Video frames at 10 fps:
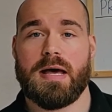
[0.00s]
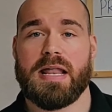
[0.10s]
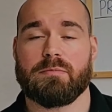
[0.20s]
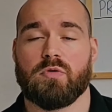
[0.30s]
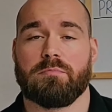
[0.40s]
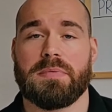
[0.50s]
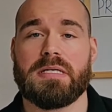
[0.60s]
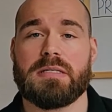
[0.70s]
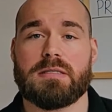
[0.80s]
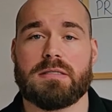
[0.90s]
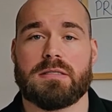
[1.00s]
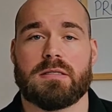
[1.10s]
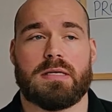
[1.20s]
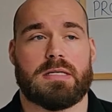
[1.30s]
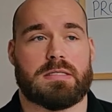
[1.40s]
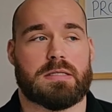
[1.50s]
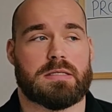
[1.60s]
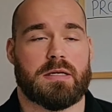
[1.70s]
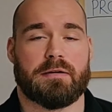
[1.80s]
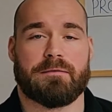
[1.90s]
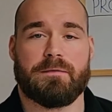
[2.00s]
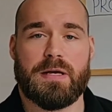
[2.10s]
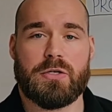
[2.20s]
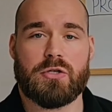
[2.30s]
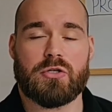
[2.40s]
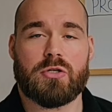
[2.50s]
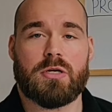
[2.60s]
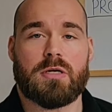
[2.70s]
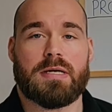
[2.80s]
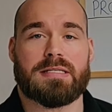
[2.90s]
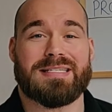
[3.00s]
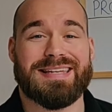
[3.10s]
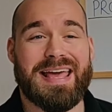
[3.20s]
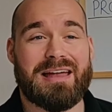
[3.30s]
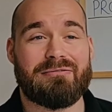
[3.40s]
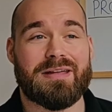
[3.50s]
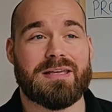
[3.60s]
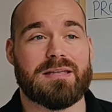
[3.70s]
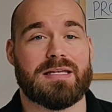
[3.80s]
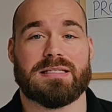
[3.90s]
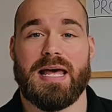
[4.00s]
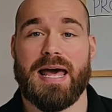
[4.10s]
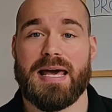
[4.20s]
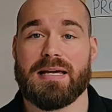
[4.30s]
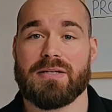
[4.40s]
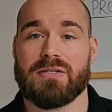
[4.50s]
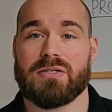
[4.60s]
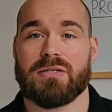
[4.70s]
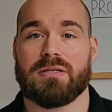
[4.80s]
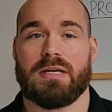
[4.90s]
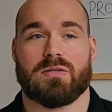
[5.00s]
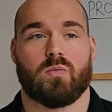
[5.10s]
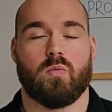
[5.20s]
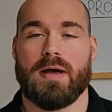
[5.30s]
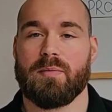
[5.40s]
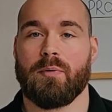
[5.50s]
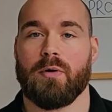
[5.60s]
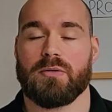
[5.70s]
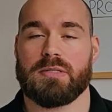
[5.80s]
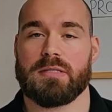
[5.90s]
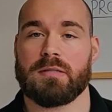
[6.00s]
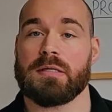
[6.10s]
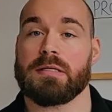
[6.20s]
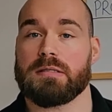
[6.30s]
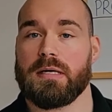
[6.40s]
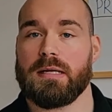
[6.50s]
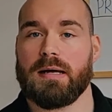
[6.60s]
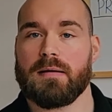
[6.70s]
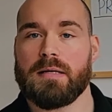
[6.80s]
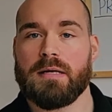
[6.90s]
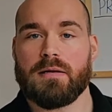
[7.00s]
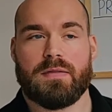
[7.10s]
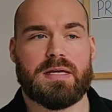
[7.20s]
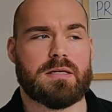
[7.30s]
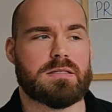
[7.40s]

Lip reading: animal meats, it's things like fish, it's dairy, it's eggs, it's whey protein, things like that. They